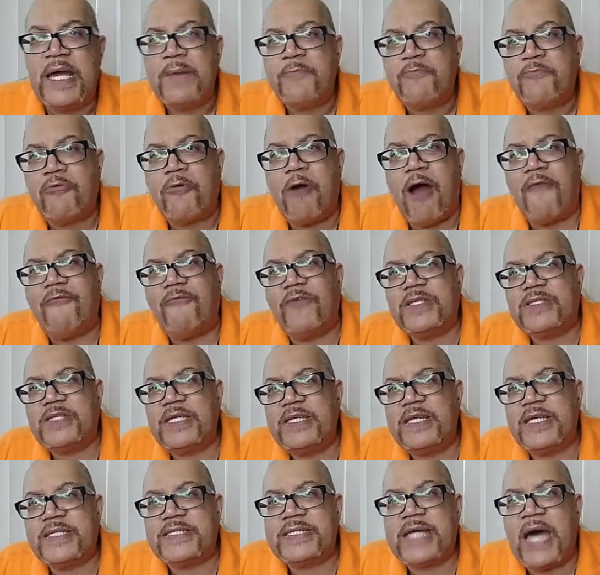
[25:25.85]
prophecy
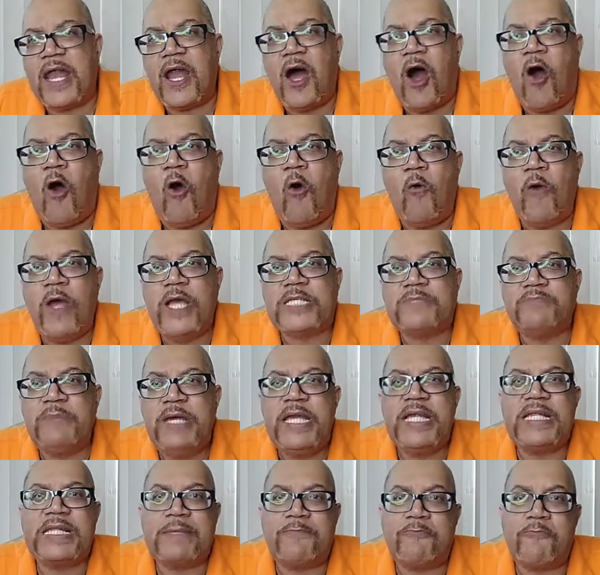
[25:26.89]
does not always mean
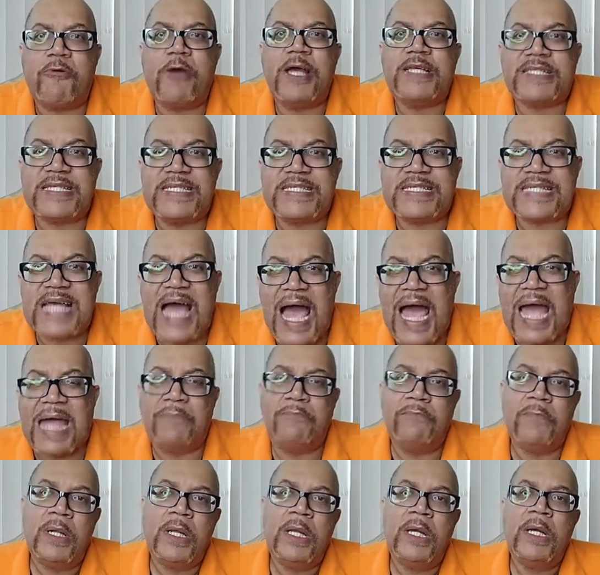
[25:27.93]
at the present
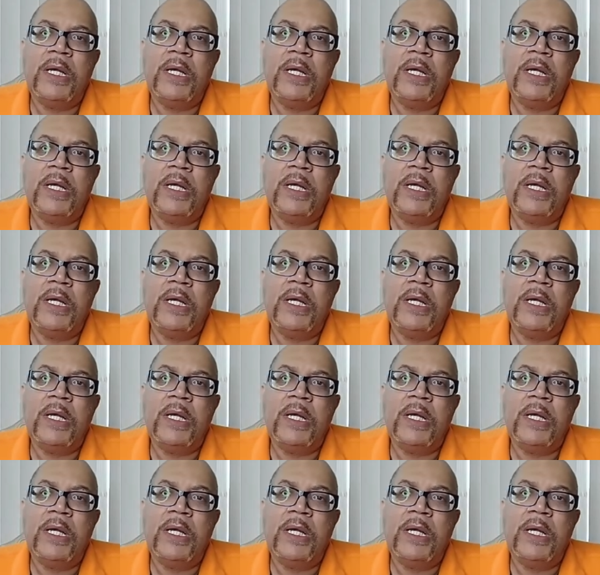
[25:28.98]
time.